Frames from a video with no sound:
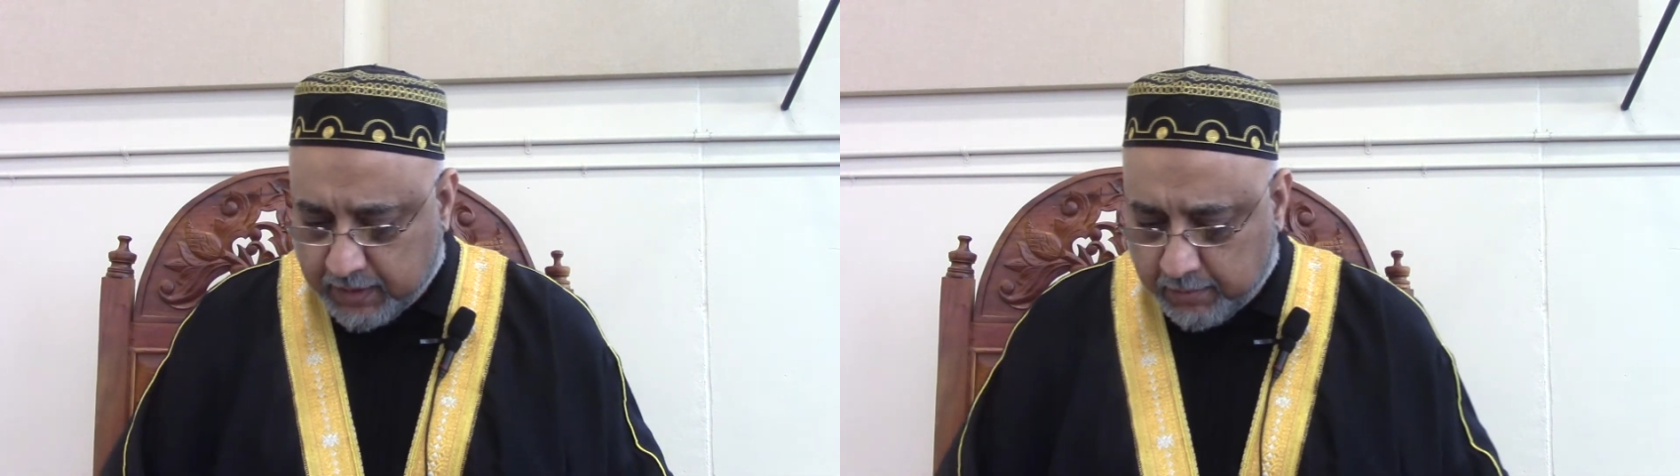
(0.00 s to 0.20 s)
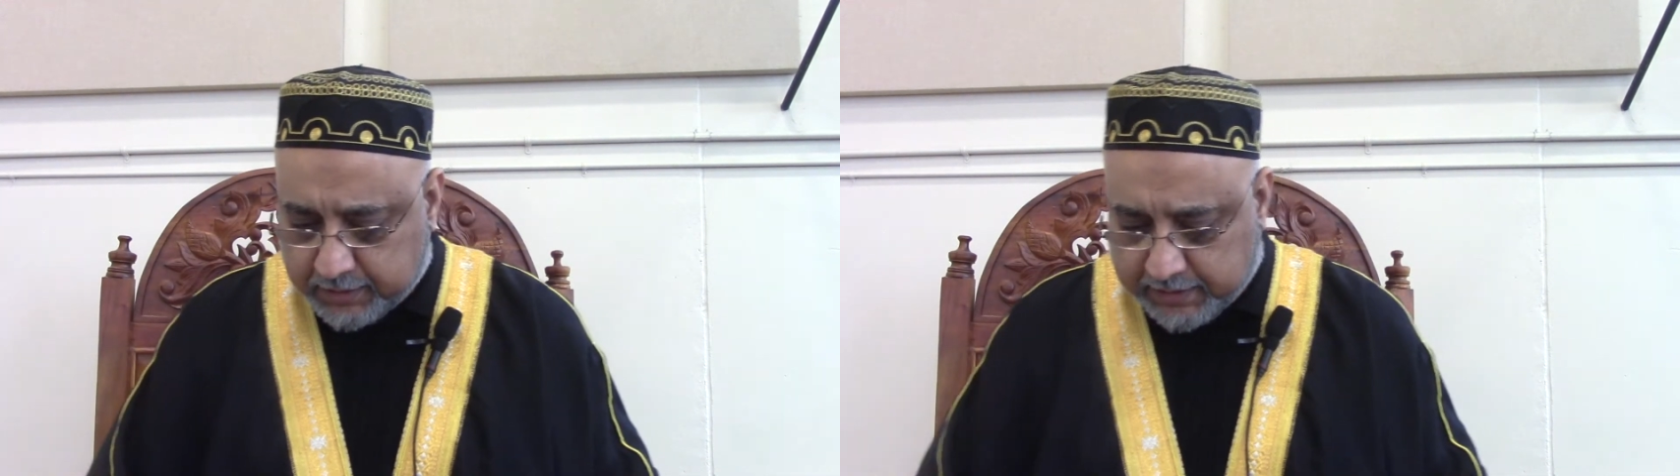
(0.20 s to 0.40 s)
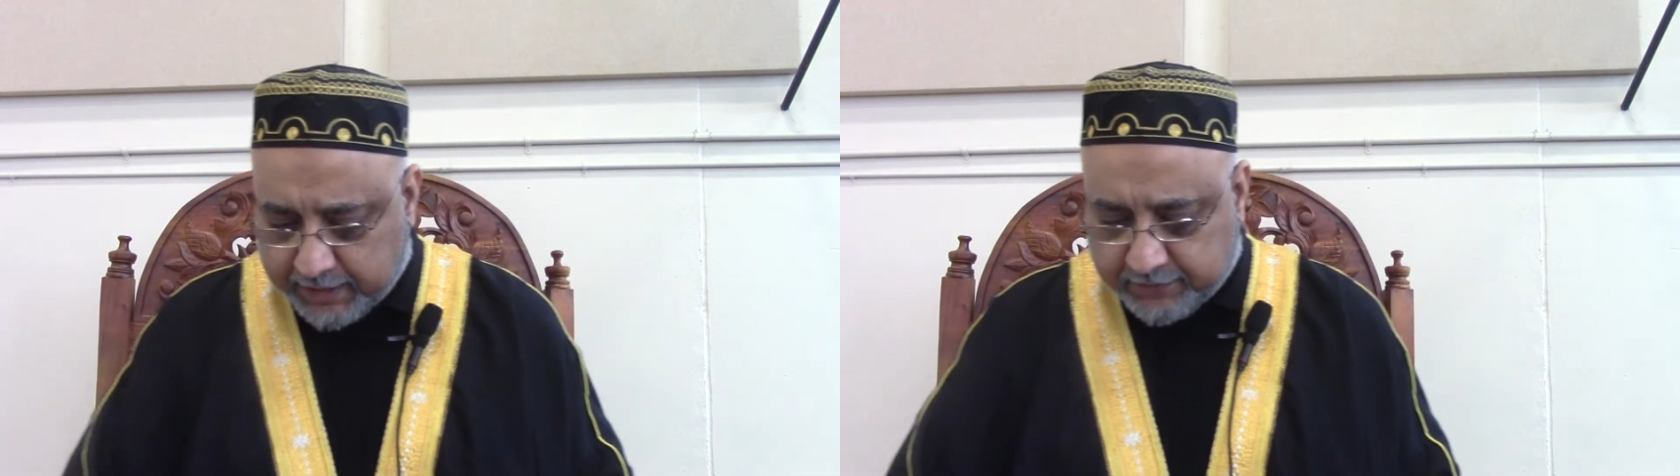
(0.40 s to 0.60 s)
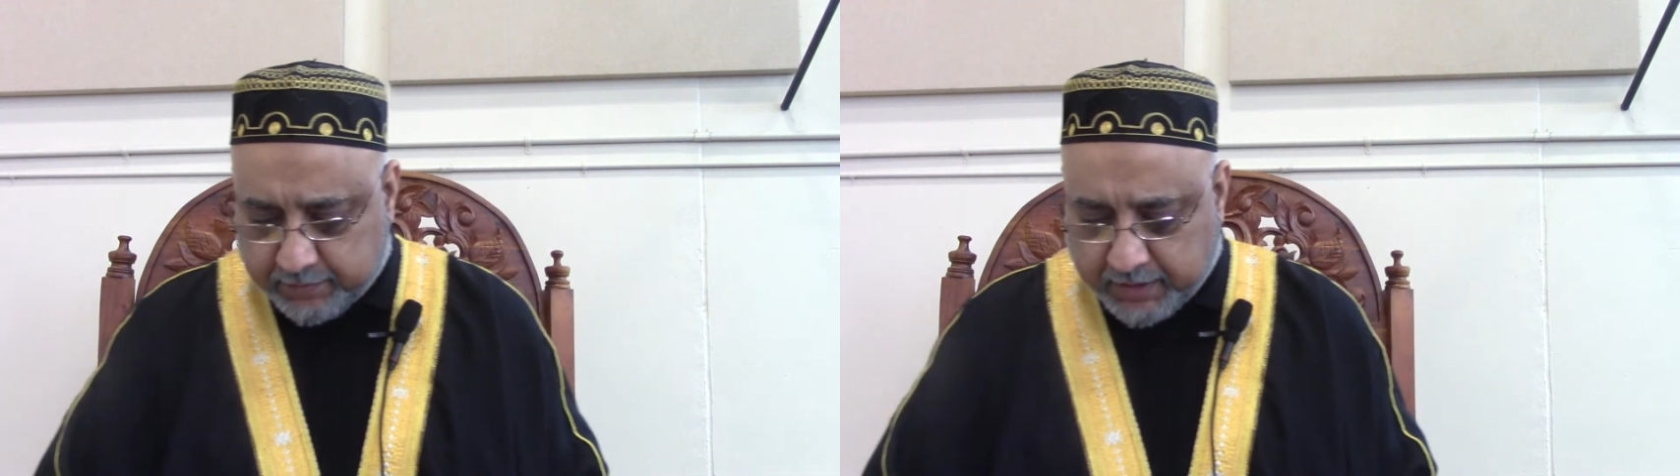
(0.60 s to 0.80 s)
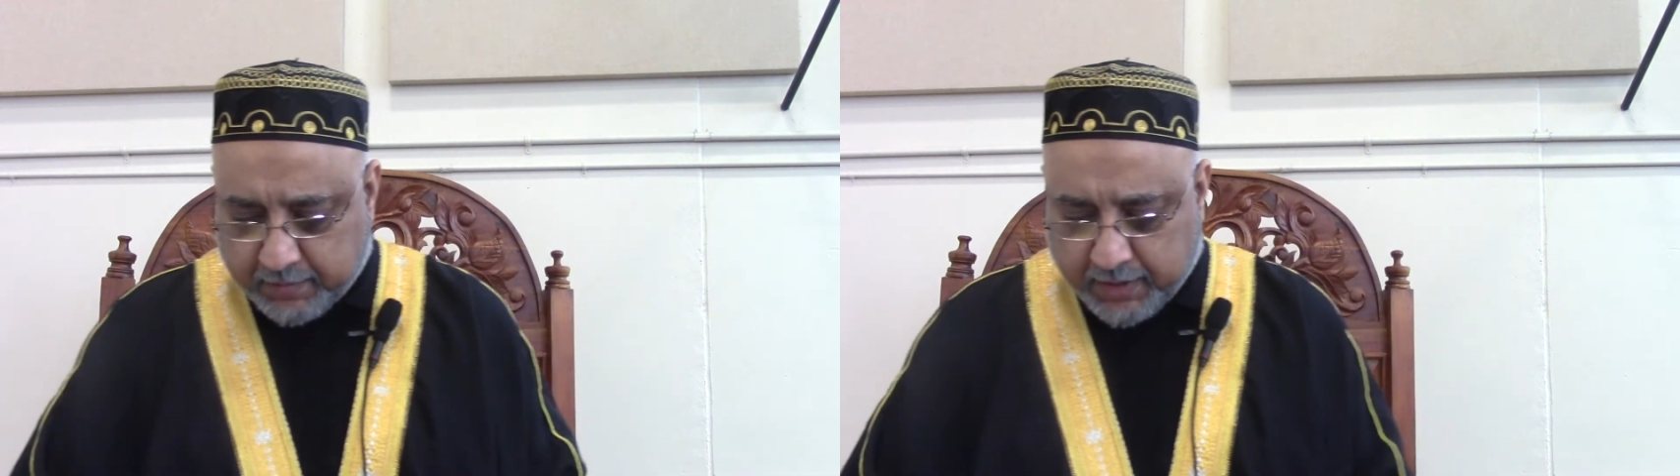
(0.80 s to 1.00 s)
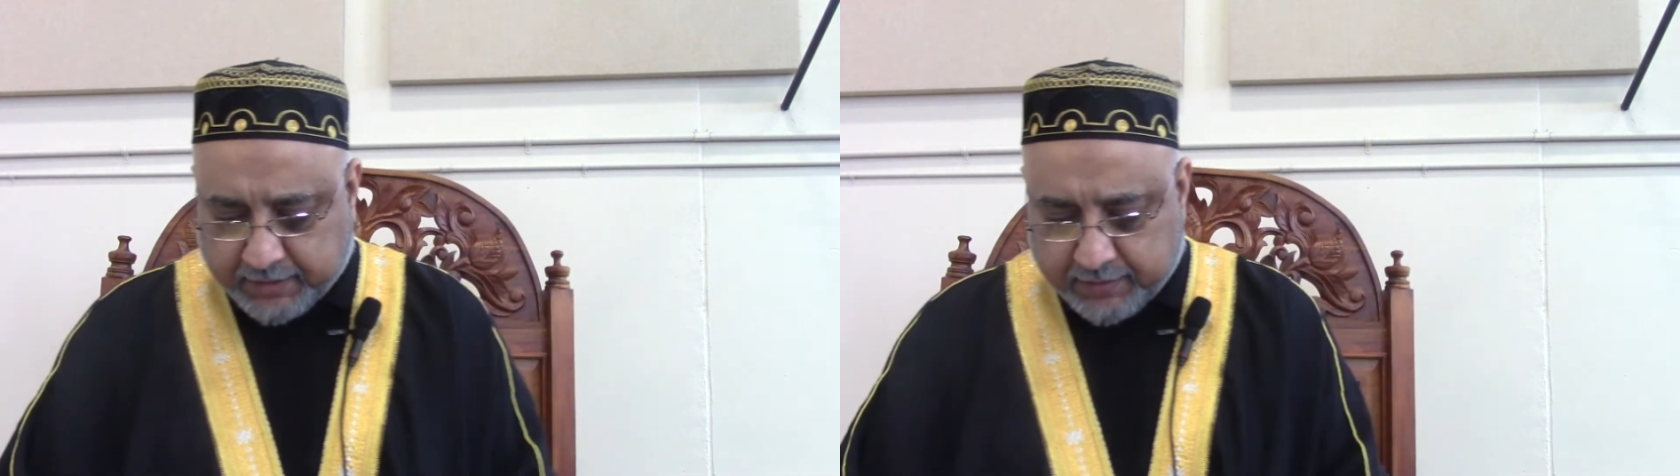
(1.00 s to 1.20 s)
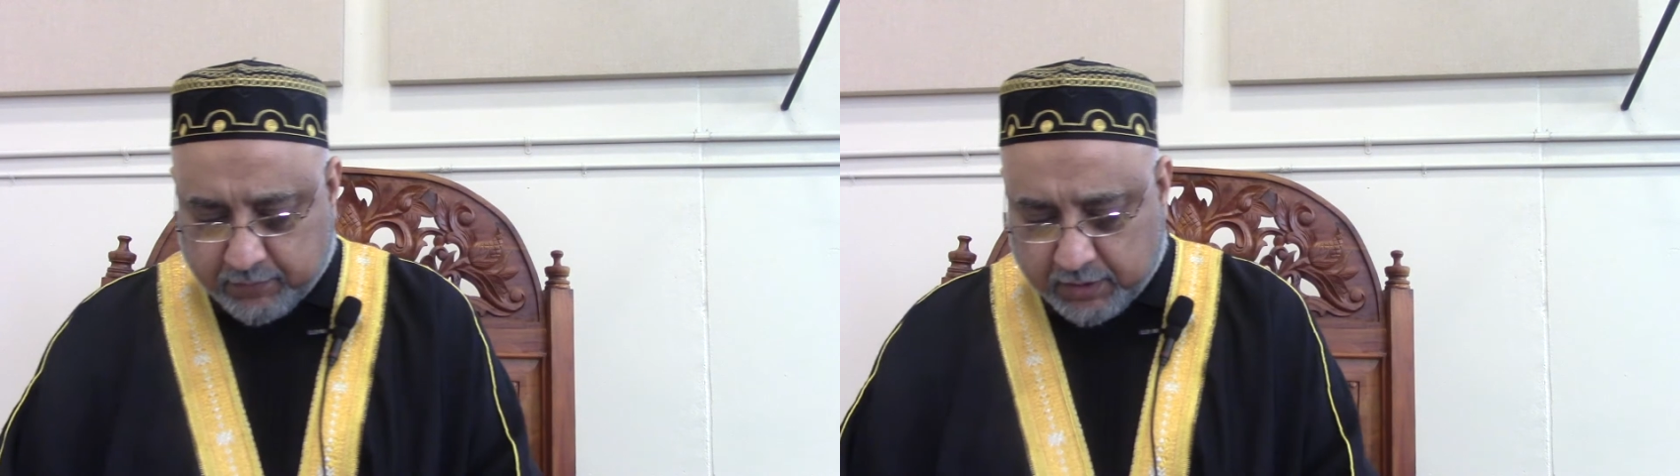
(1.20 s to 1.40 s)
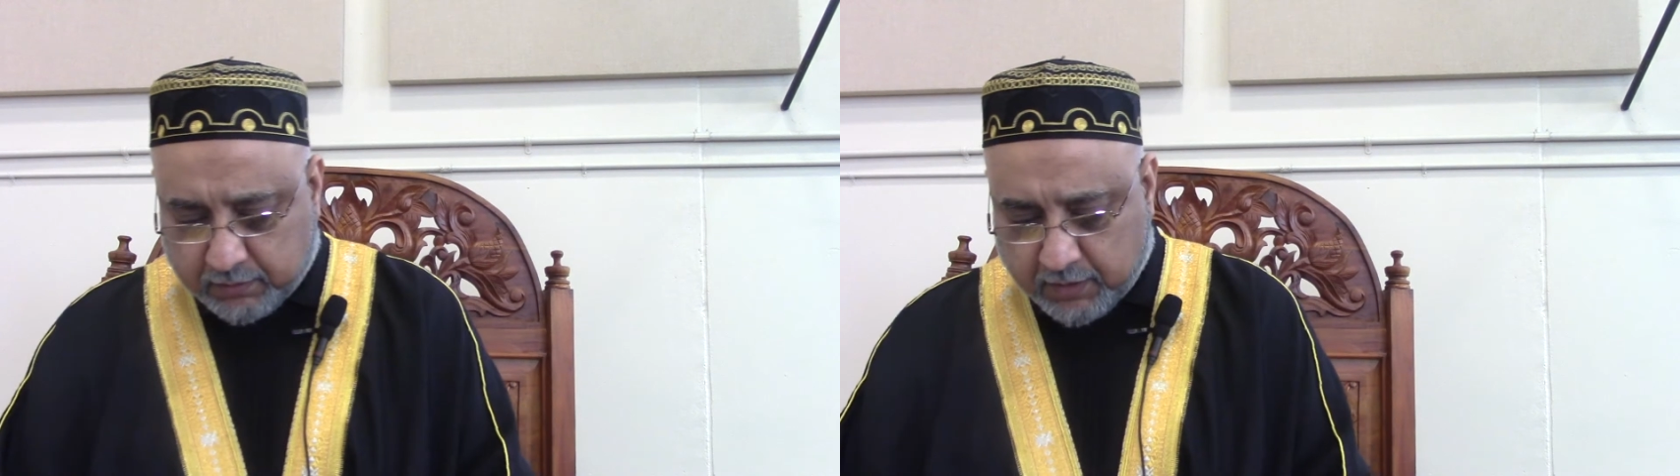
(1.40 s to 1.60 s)
but let us be
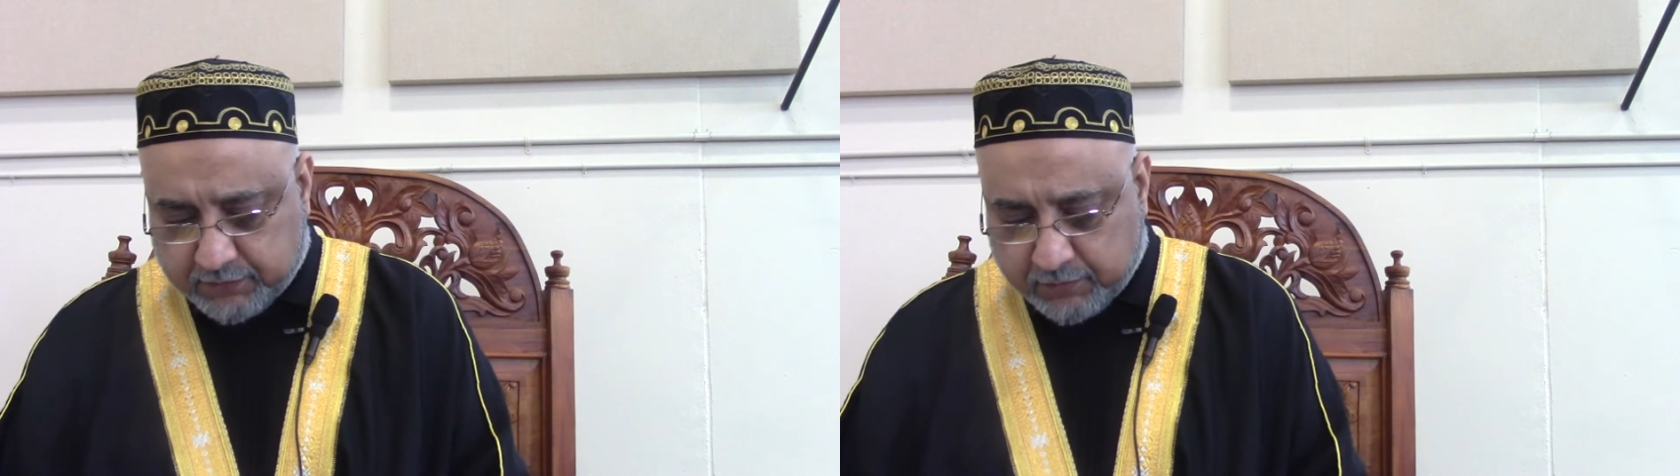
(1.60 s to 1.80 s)
reminded where Allah